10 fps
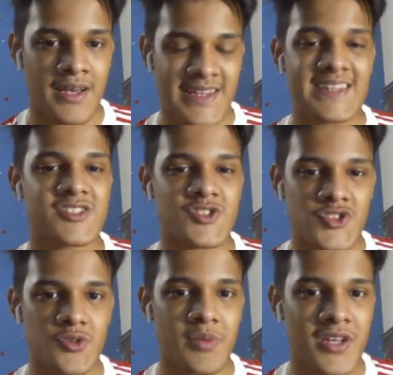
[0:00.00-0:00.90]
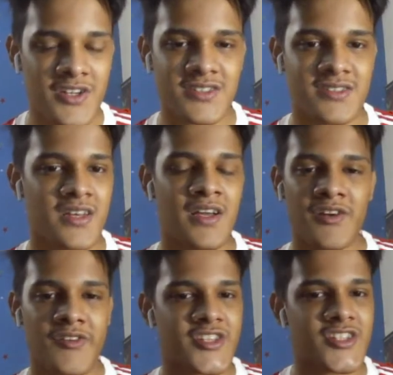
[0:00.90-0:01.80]
And that's true because
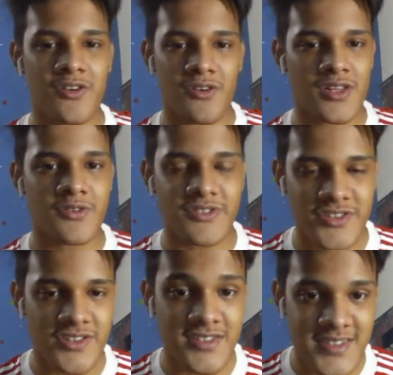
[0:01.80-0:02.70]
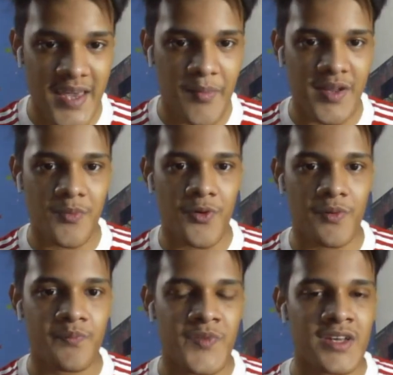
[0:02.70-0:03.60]
Cristiano Ronaldo is not the same
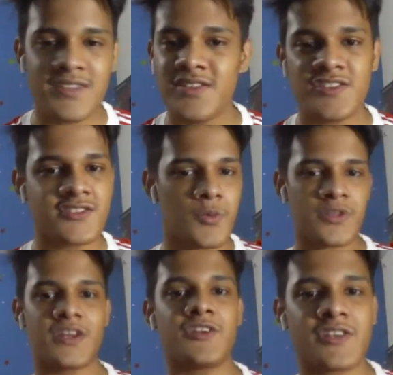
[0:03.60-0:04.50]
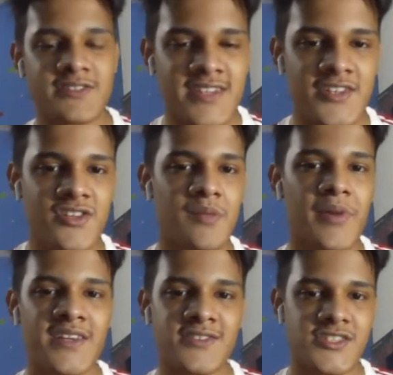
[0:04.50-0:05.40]
anymore. He's not someone that you can centrally
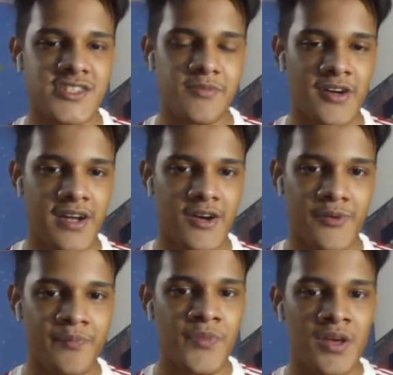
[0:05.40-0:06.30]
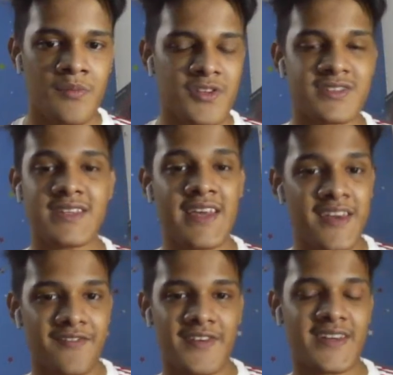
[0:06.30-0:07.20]
base your team around. Because
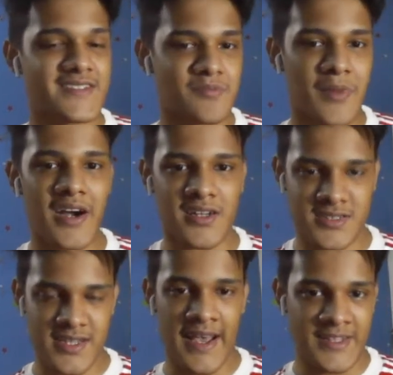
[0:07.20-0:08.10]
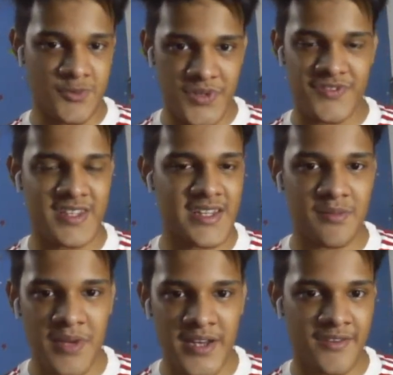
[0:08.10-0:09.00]
if he's marked, as we've seen
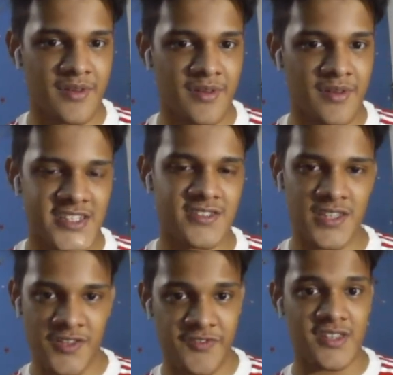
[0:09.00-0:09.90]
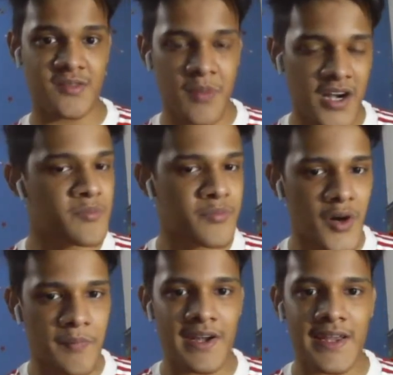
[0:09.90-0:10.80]
in many of the matches, if he's marked
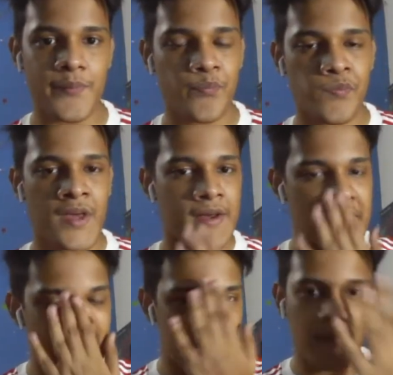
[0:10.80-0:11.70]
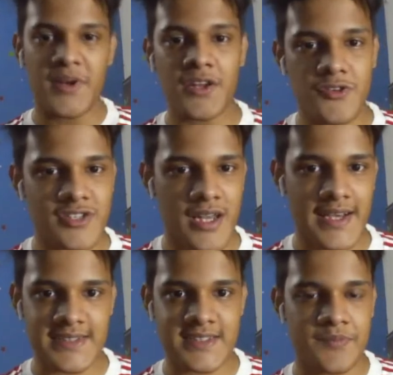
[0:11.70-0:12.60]
properly, he can be
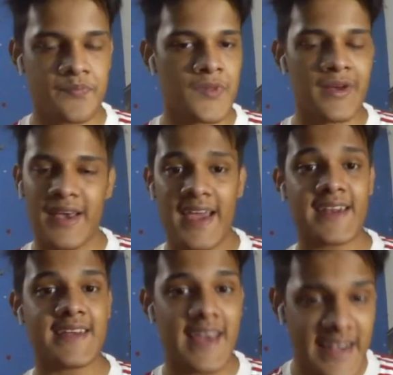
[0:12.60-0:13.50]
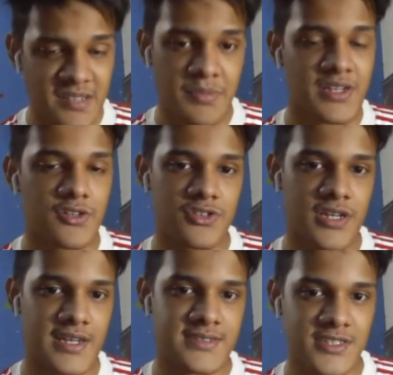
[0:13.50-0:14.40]
neutralized. And he has been
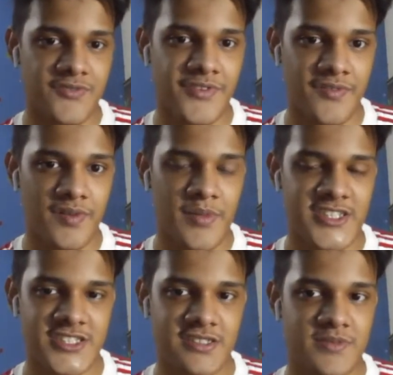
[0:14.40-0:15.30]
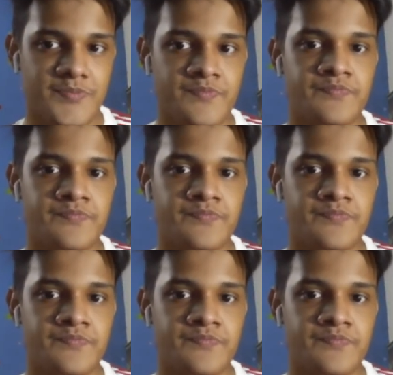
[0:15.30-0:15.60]
neutralized in a few of the matches.